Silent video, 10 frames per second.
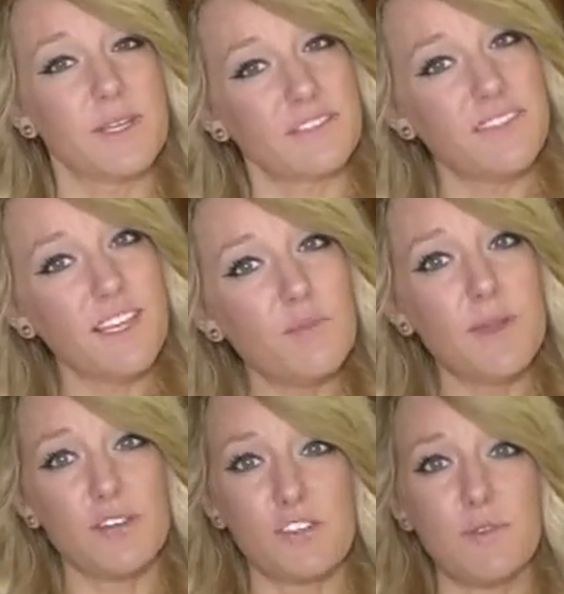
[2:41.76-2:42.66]
to be a little
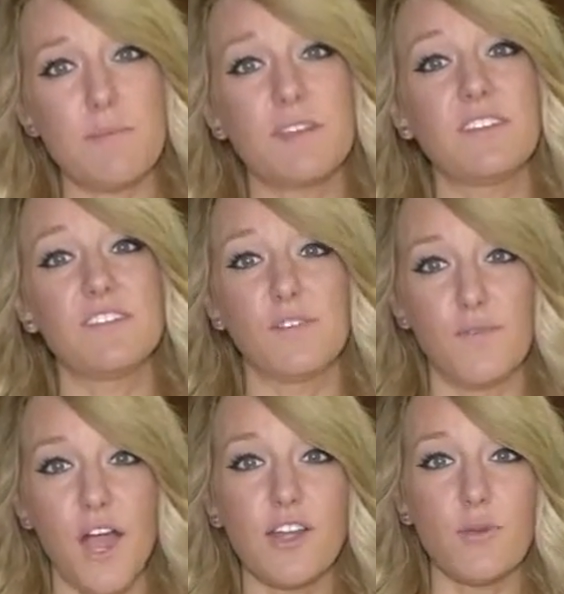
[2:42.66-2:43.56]
bittersweet because it's the
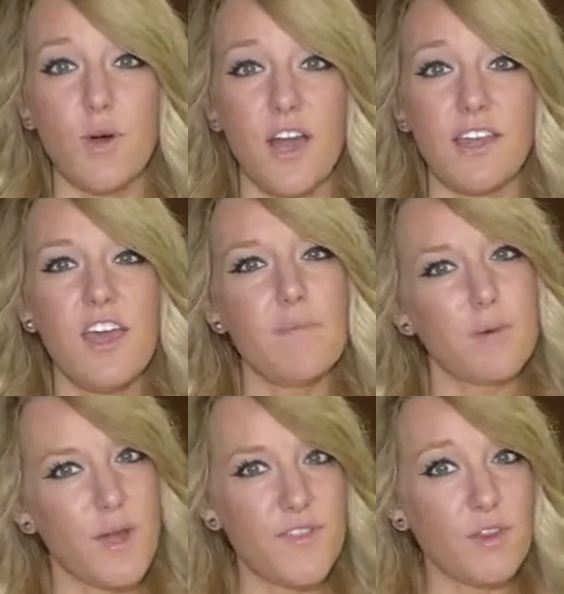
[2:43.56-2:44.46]
final one. But
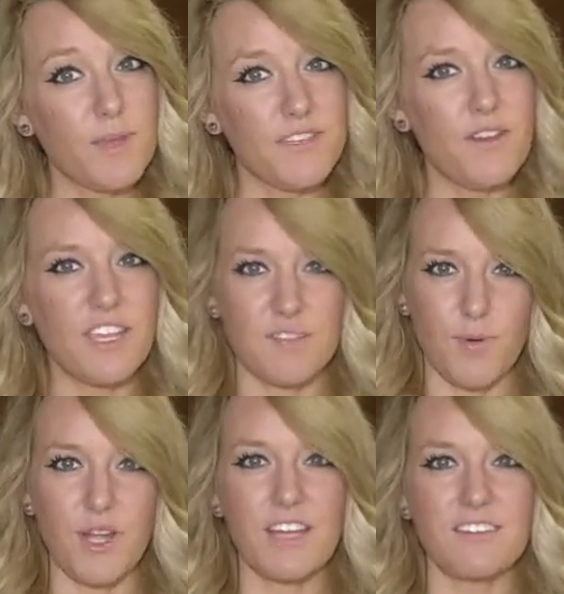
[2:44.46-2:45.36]
what they're going to be doing is
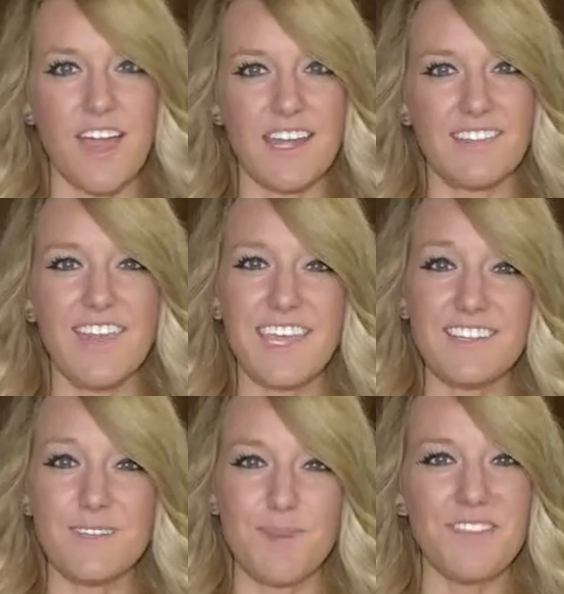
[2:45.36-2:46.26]
pretty exciting. They get
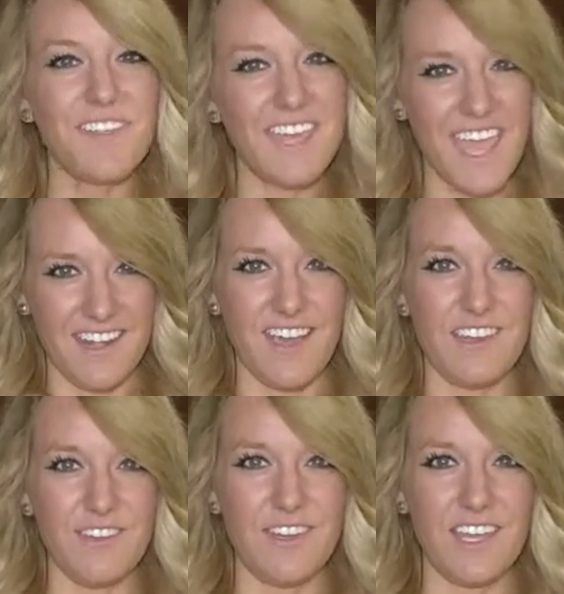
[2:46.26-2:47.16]
to meet the K-9
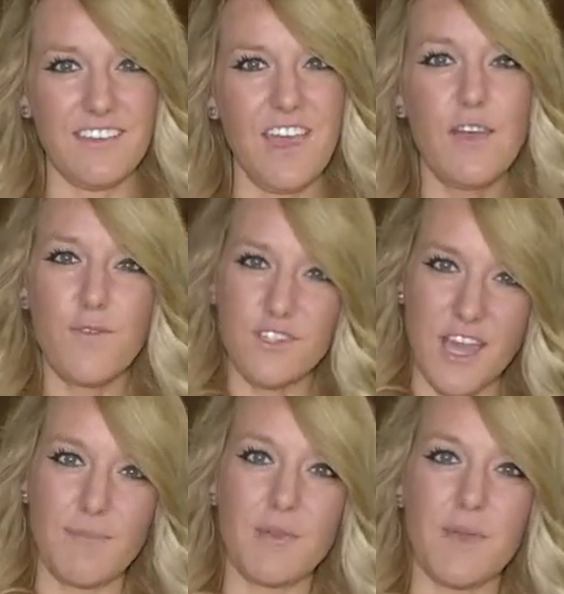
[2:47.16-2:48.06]
unit. For
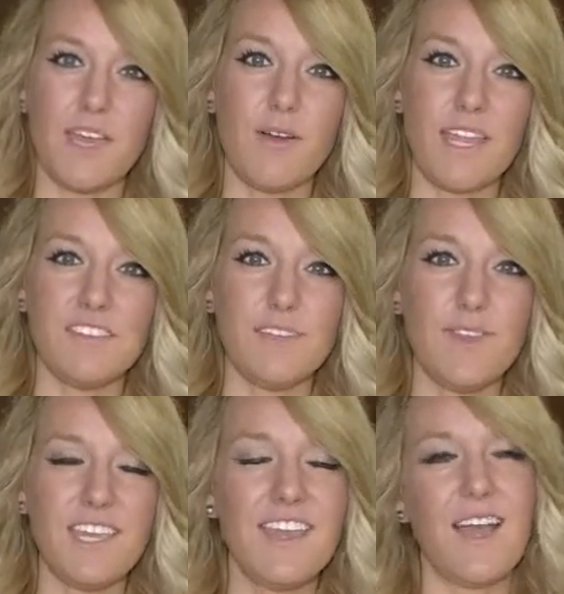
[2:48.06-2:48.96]
WBON
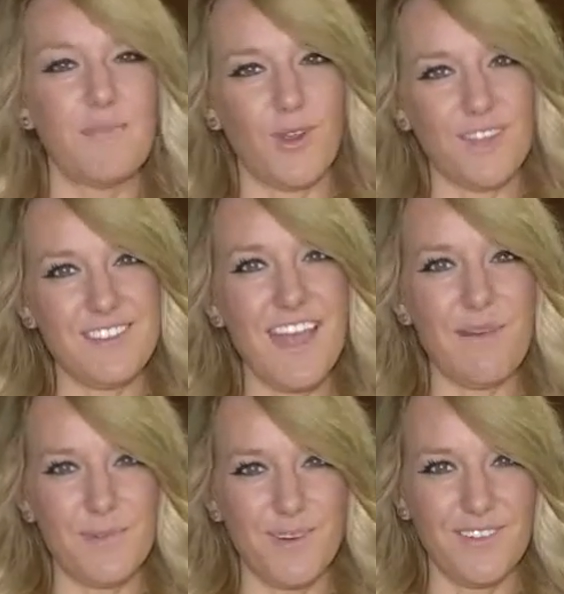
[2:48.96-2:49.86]
TV, I'm Marissa
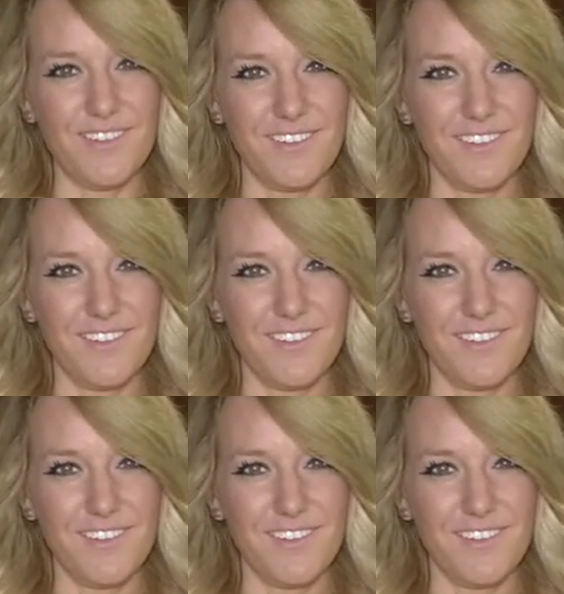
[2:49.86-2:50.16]
Hempel.